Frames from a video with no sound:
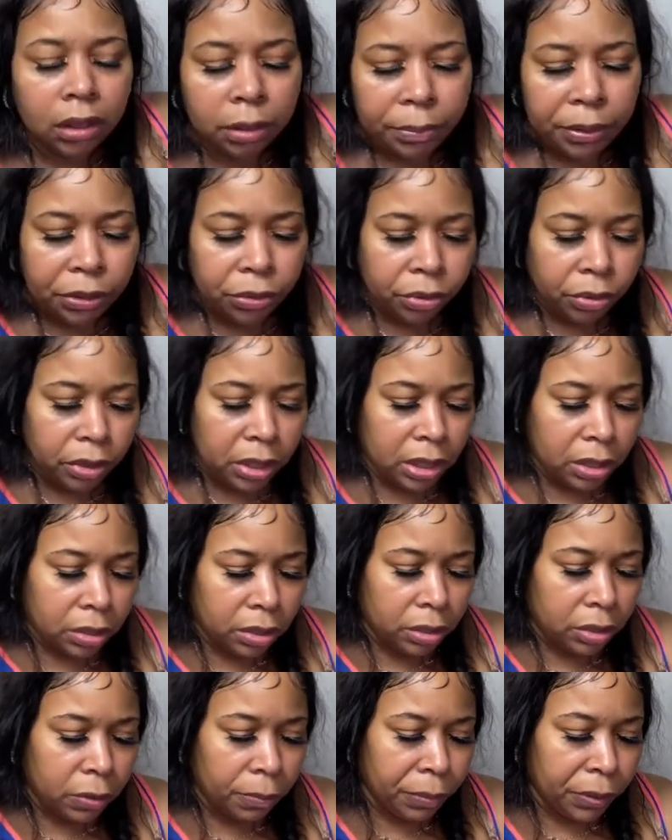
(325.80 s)
me do it down
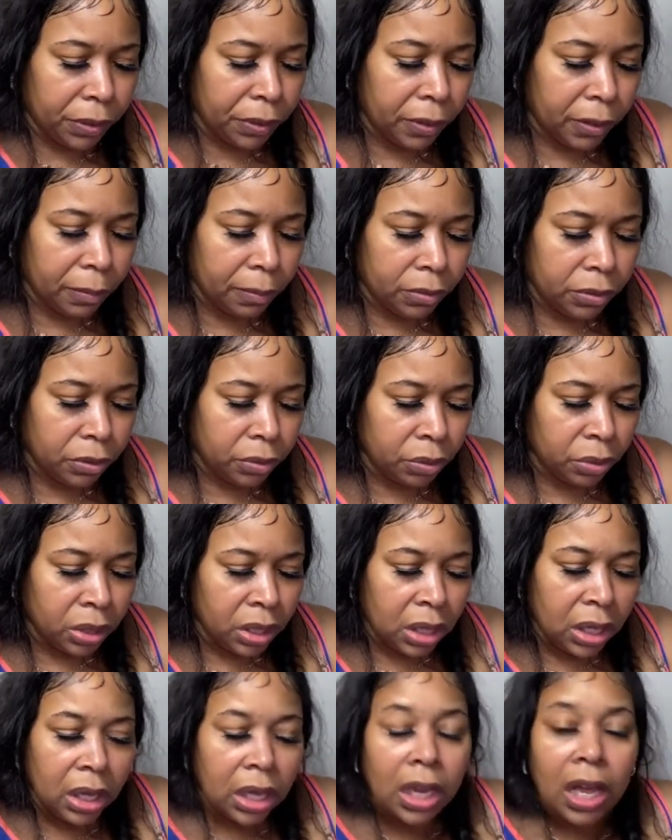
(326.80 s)
here on my arm too.
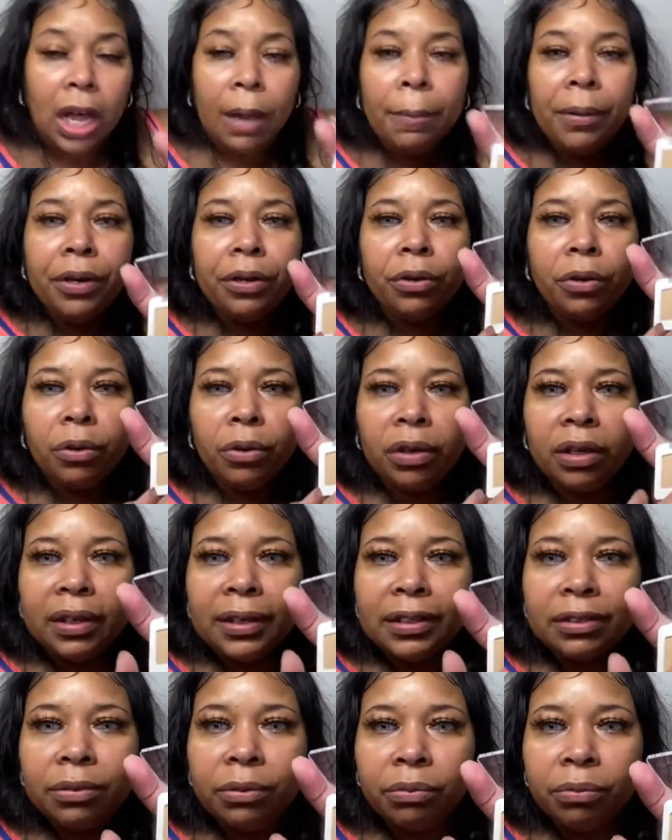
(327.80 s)
I'm gonna go on
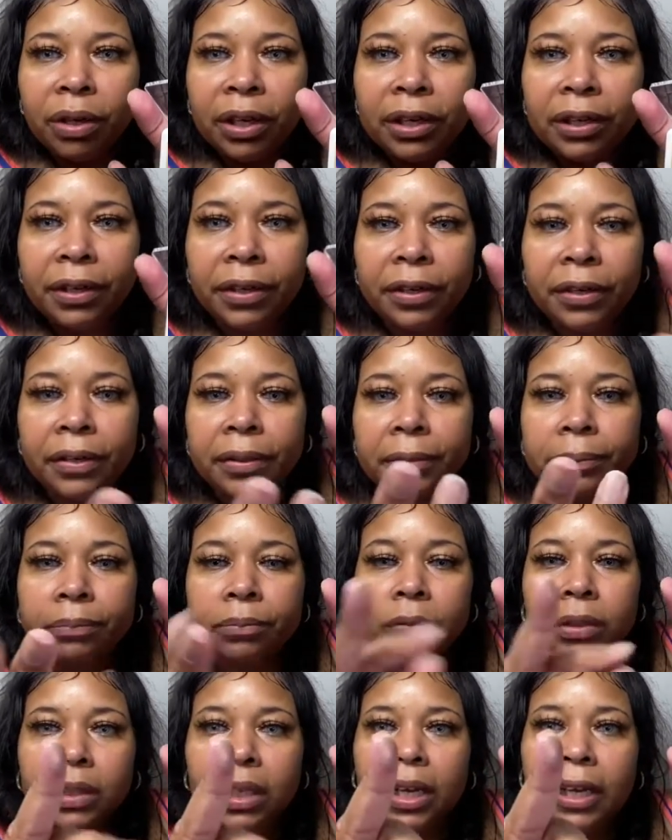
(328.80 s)
this one right here,
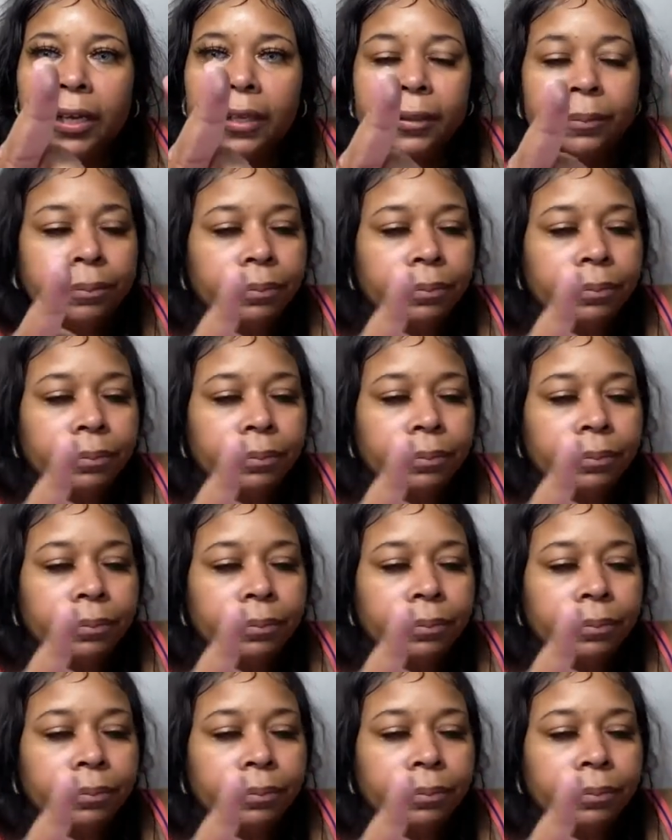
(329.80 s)
okay?